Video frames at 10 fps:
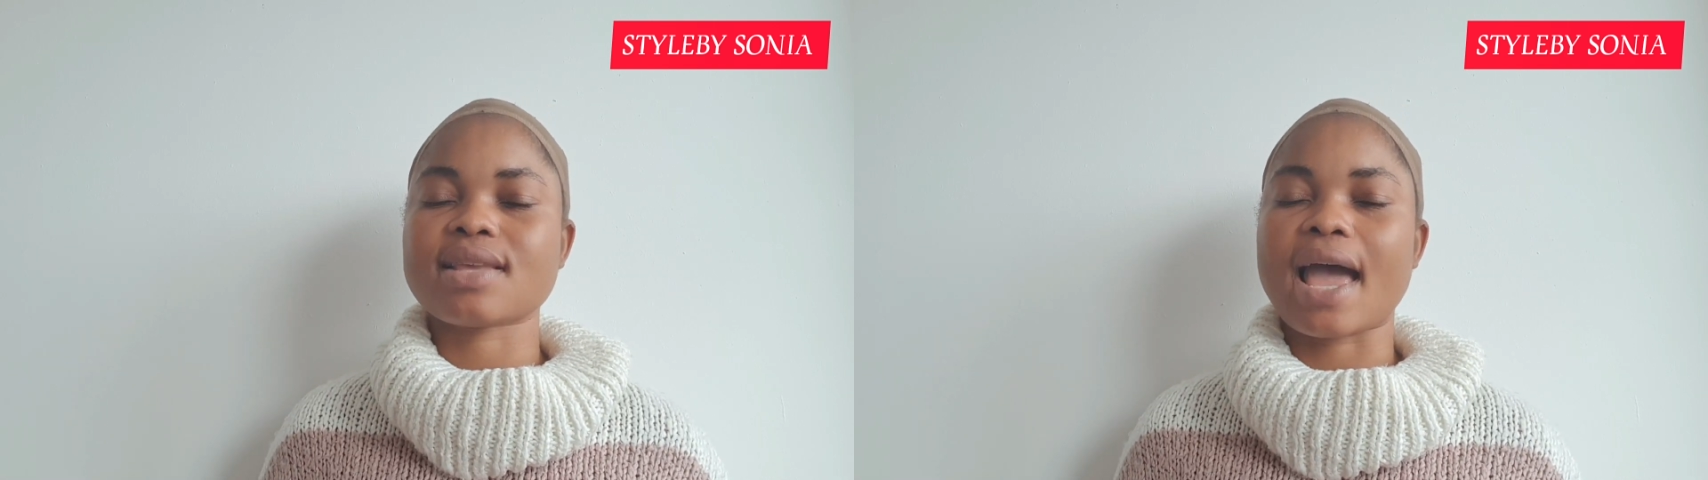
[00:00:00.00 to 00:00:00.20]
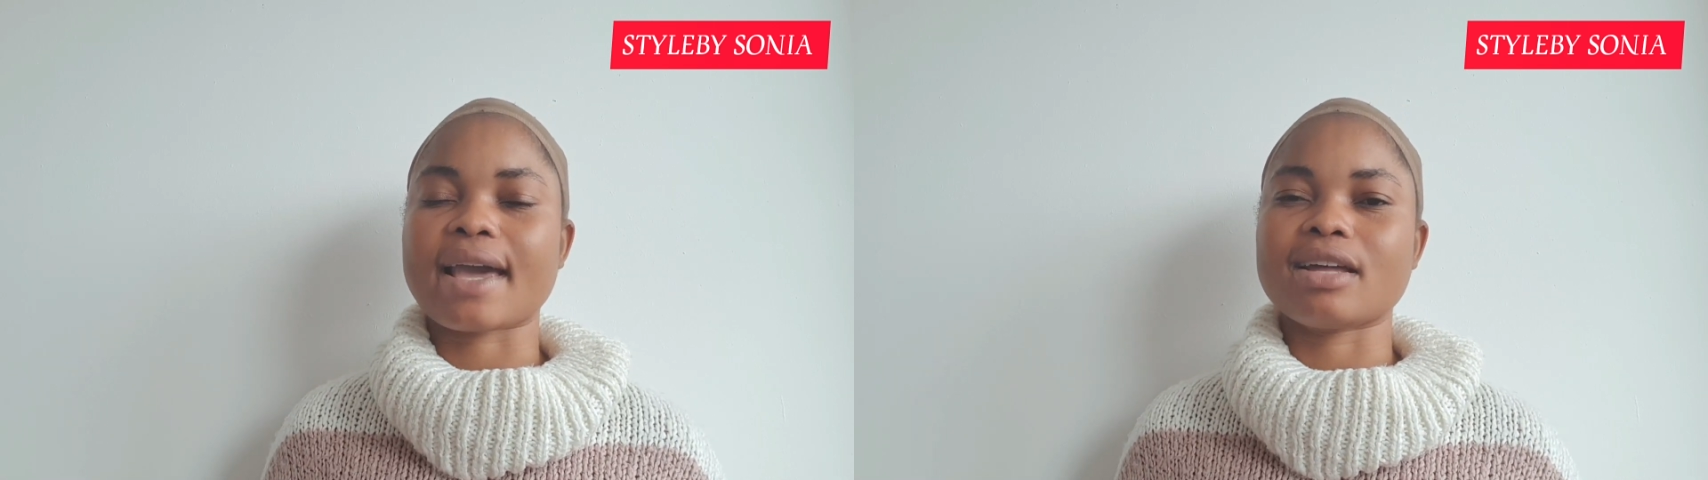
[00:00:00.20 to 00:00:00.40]

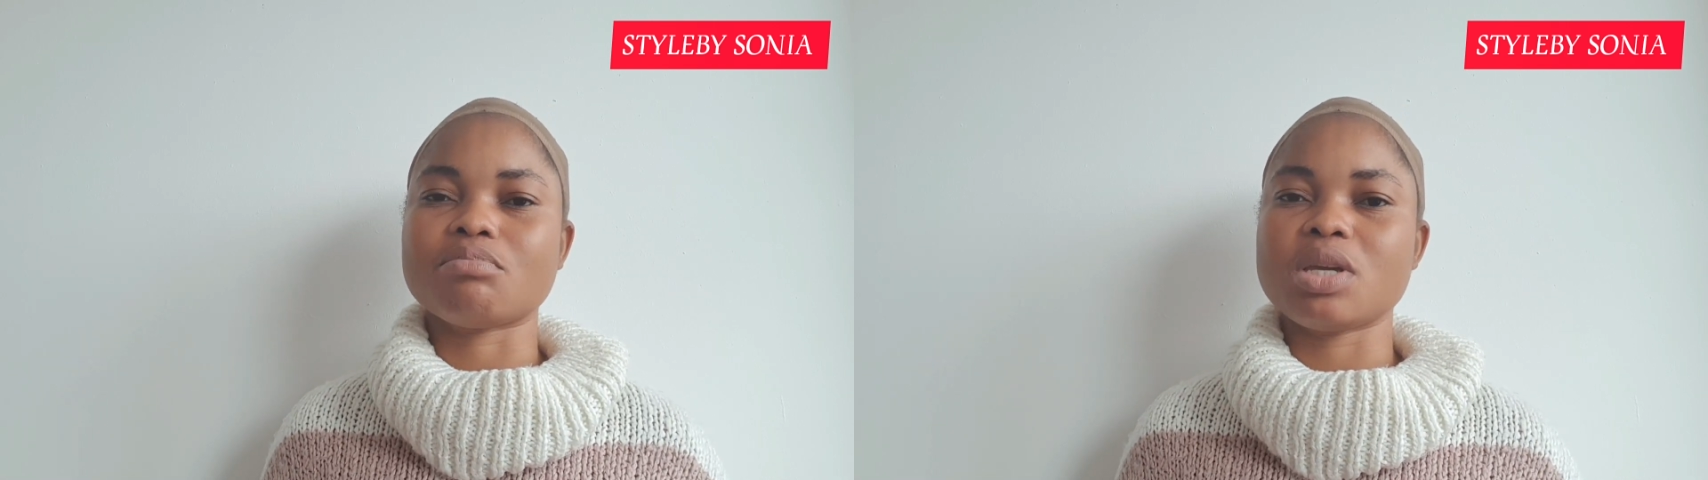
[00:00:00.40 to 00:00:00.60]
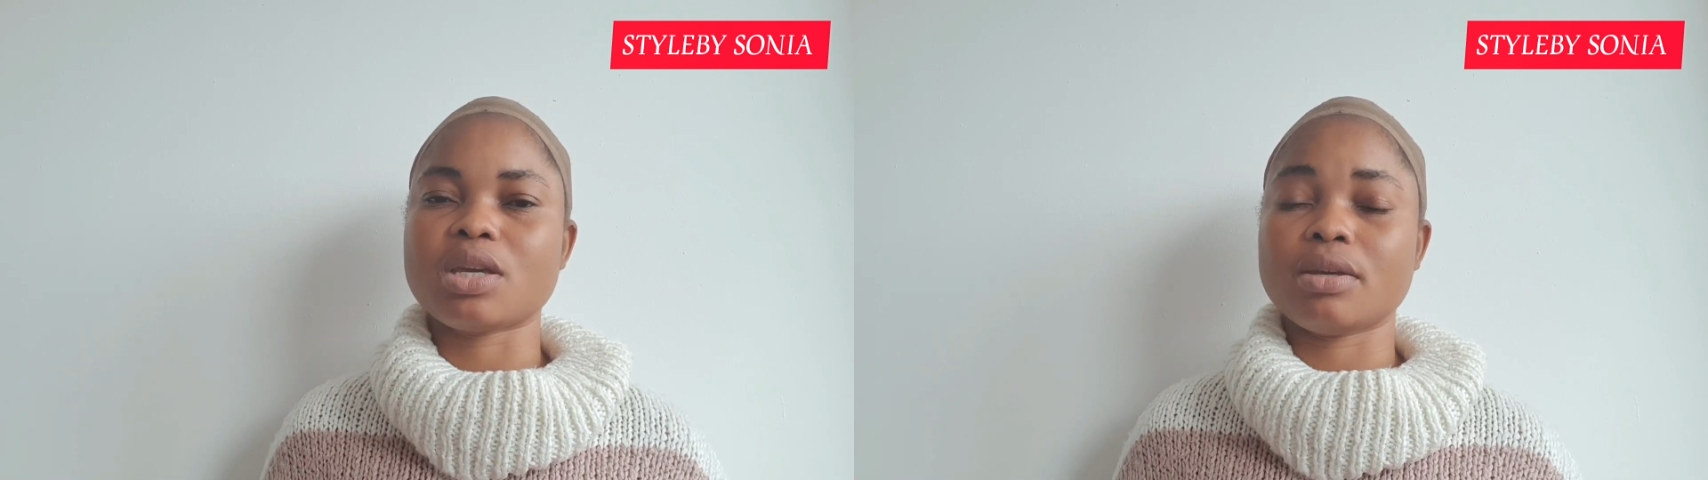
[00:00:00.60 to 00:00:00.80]
I
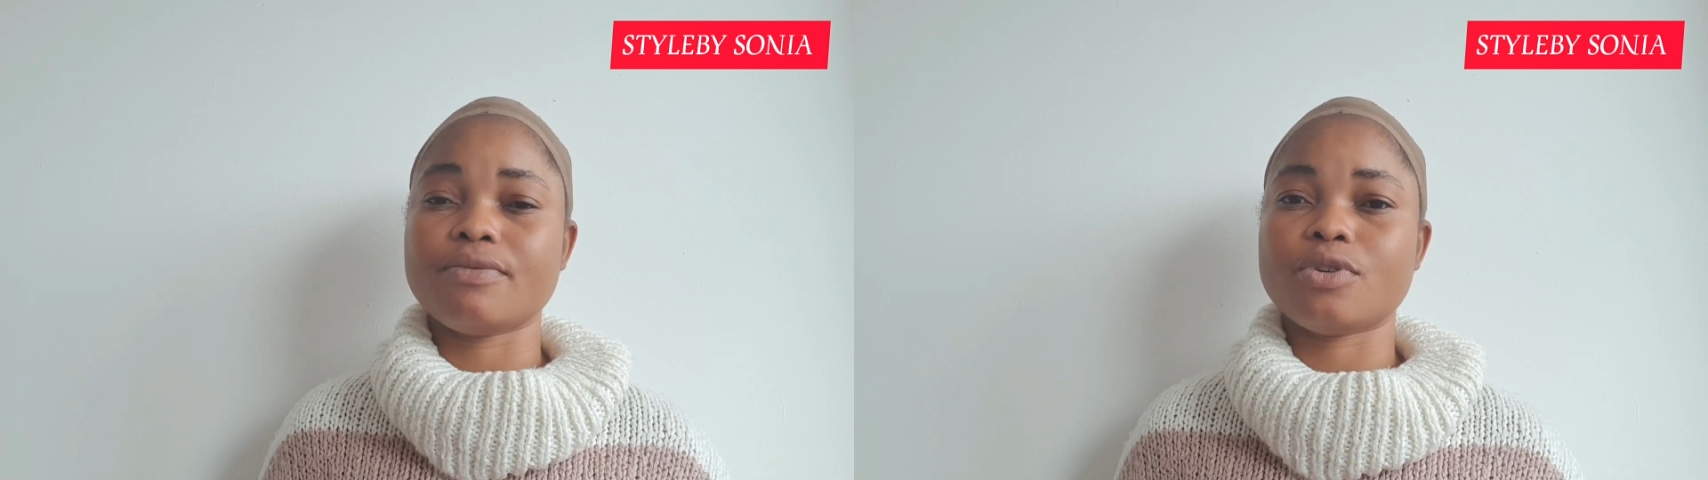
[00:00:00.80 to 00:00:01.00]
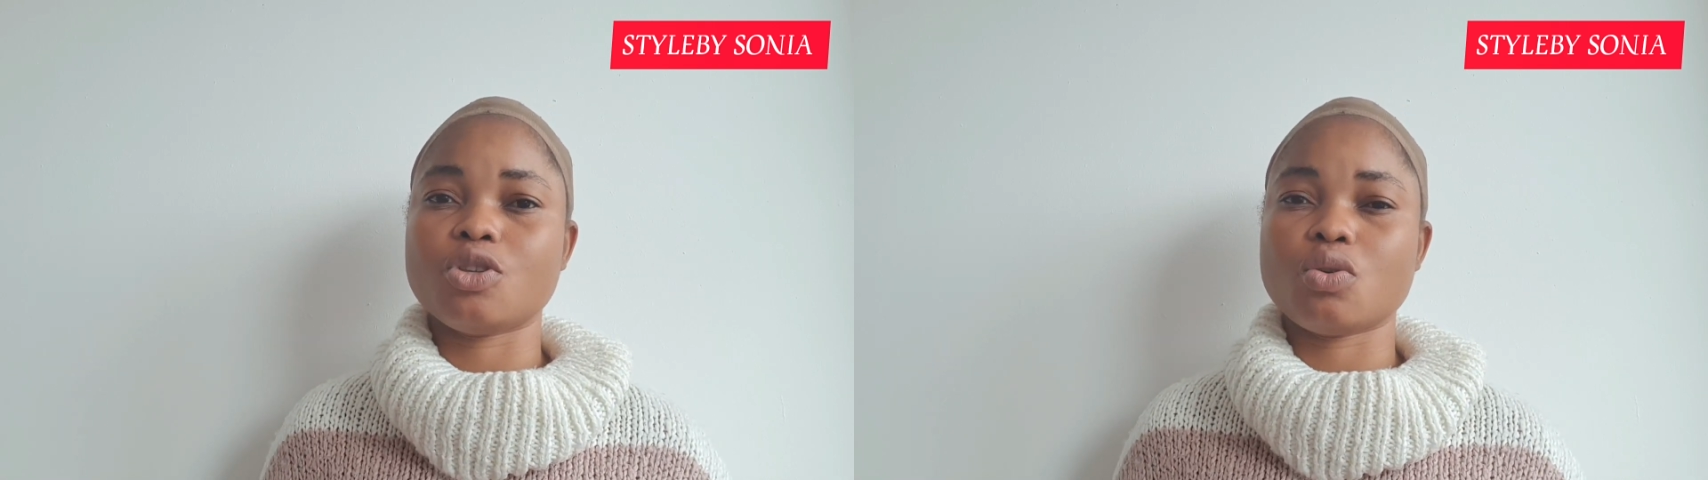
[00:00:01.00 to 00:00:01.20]
can make a
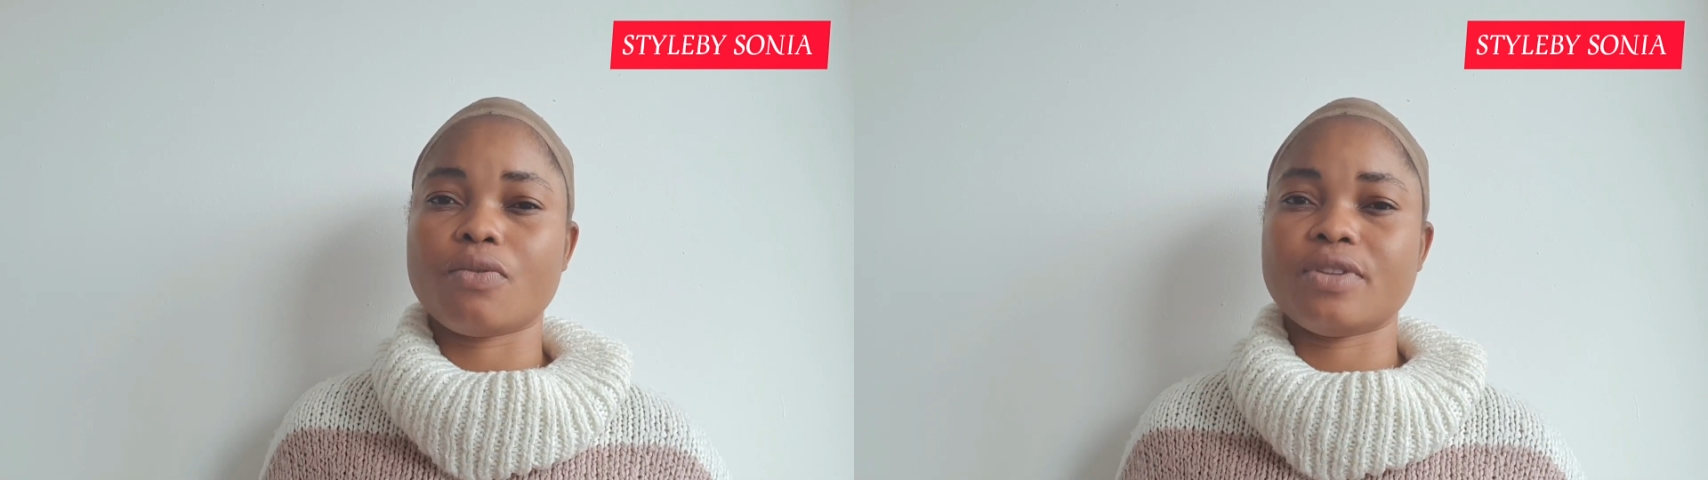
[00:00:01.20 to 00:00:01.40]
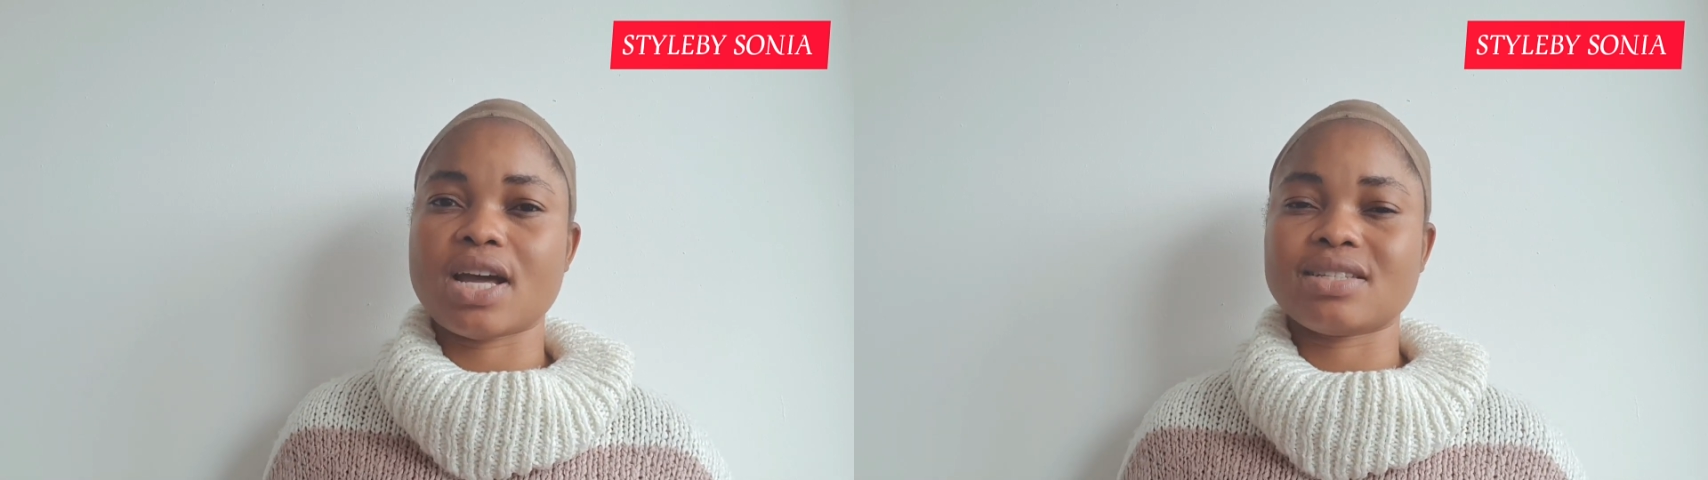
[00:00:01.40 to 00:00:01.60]
video
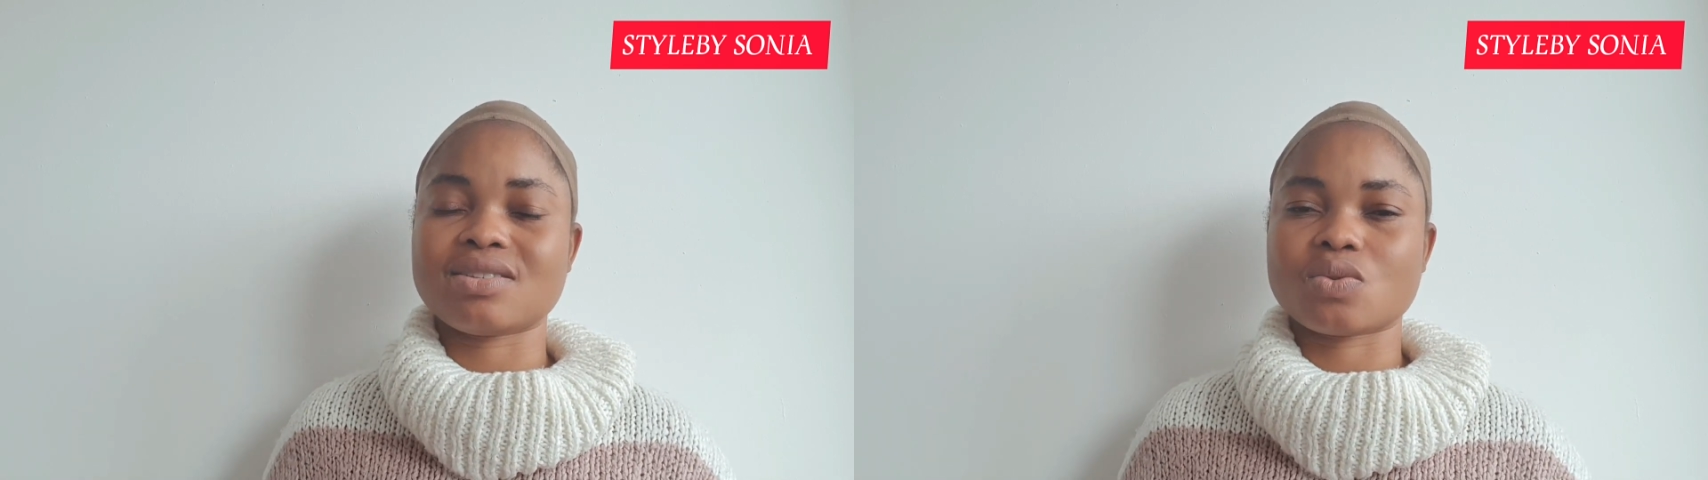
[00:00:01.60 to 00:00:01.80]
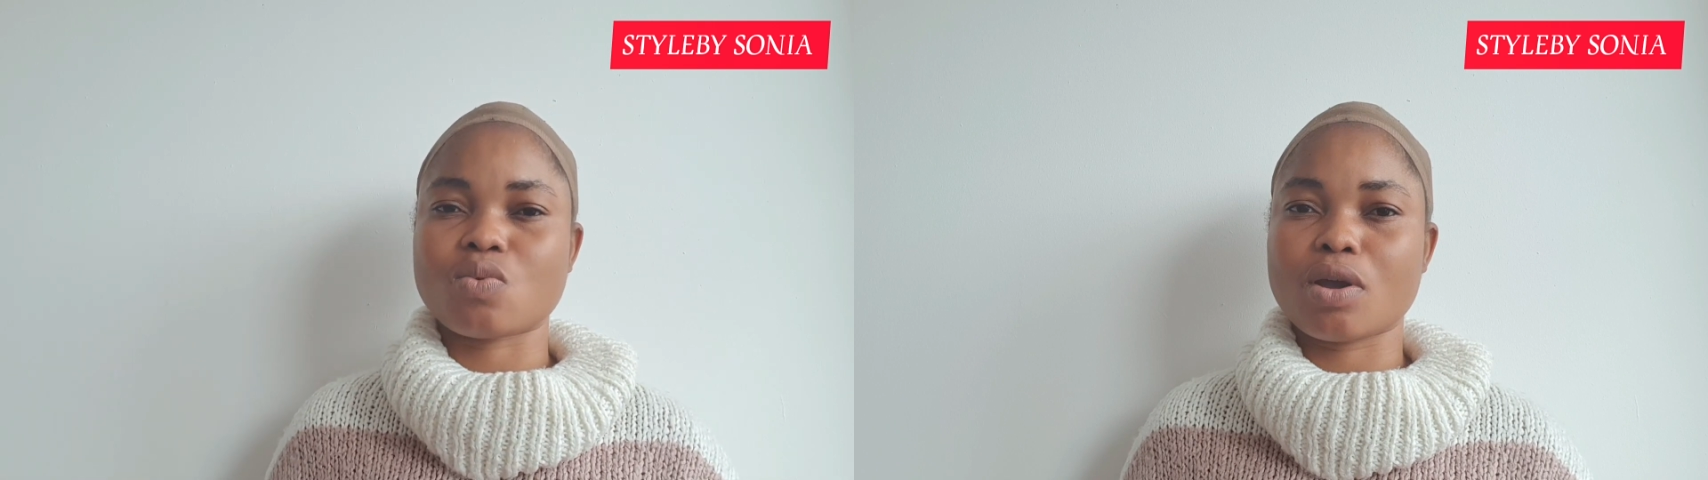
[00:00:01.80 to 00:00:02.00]
of that
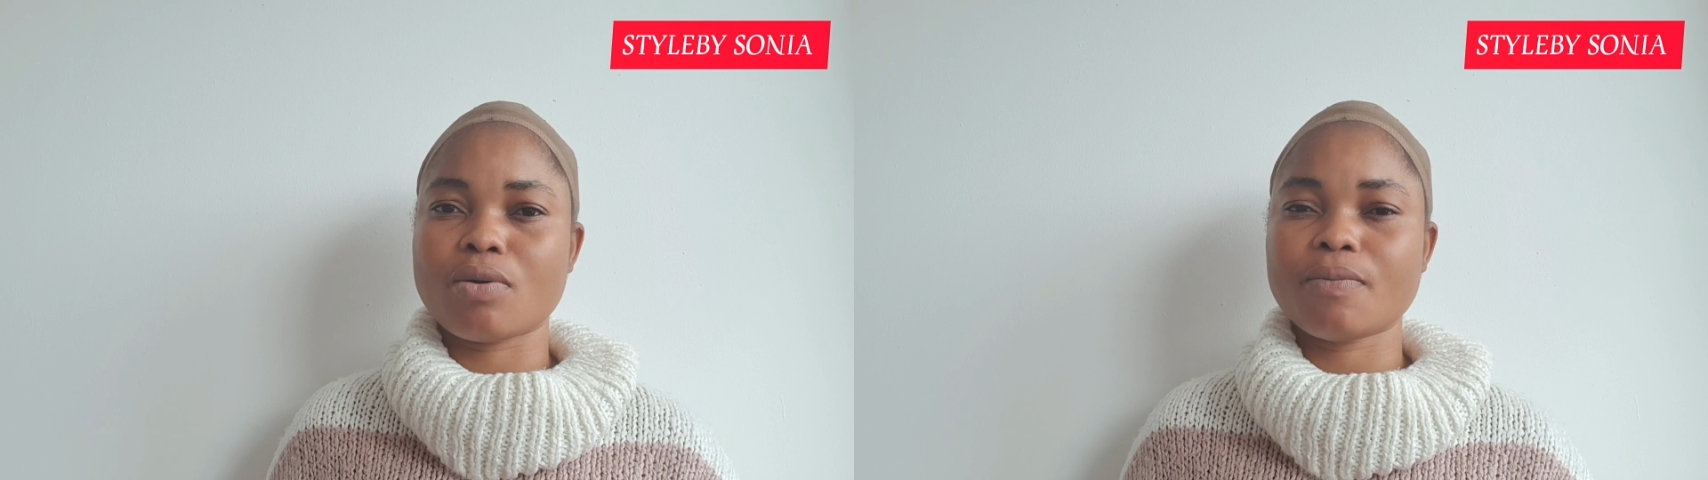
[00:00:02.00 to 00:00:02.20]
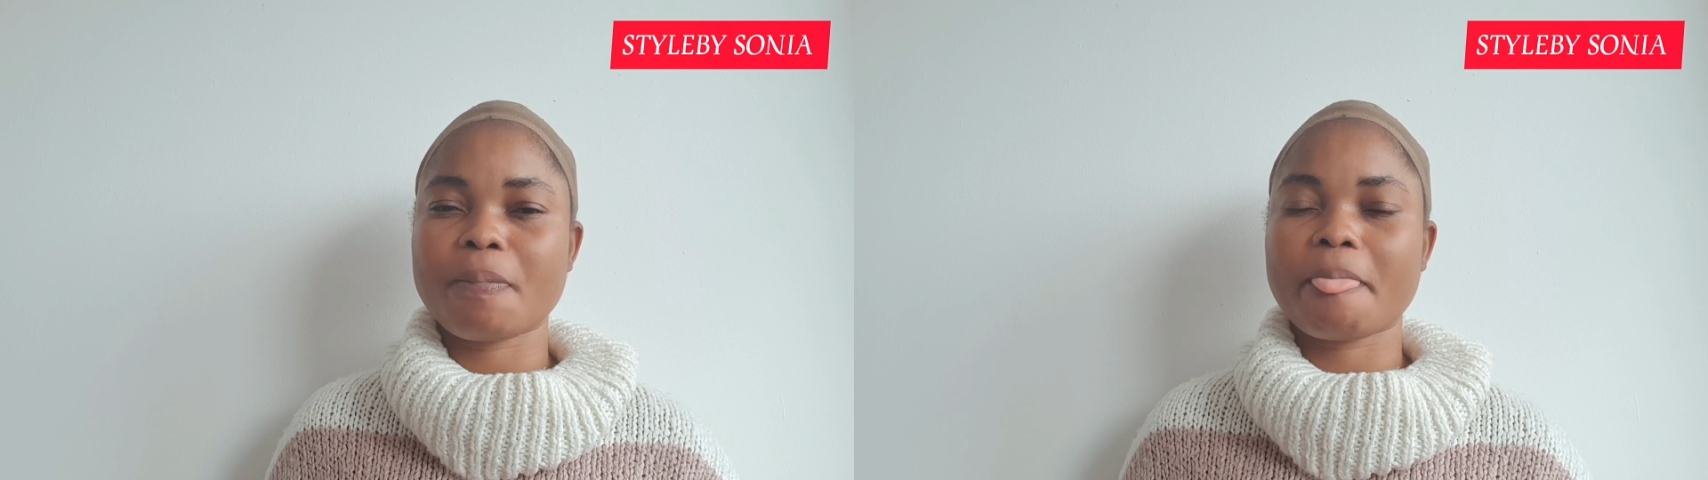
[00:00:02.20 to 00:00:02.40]
as
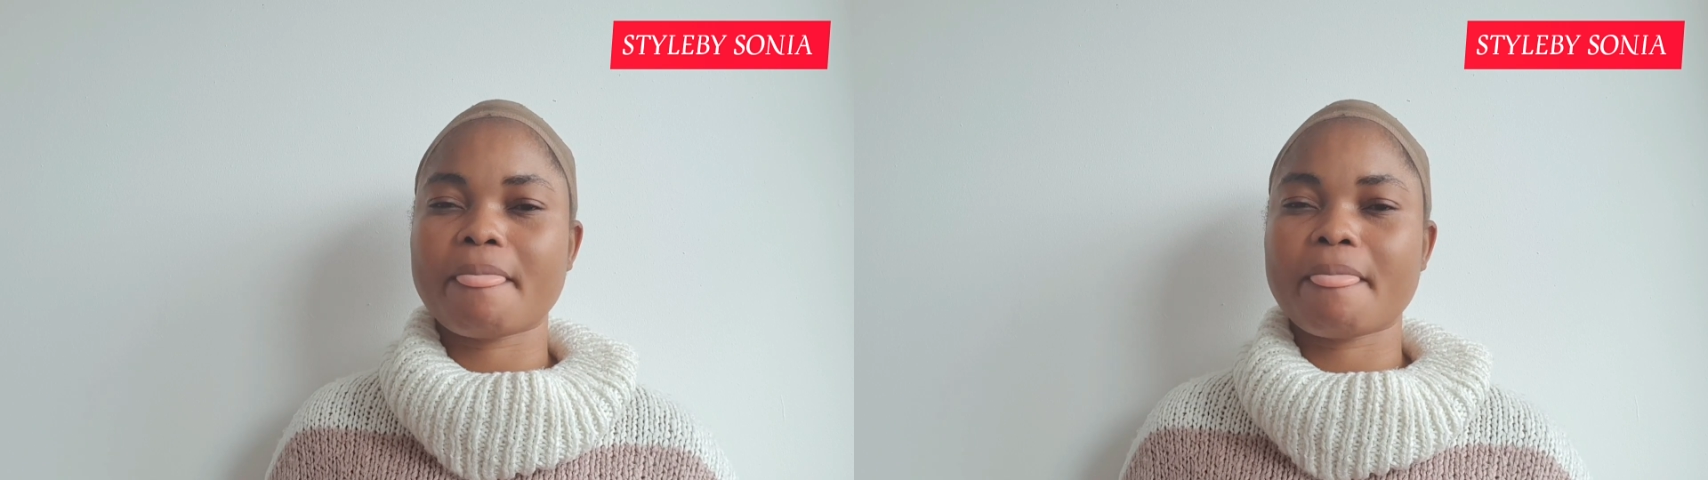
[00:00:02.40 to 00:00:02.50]
well.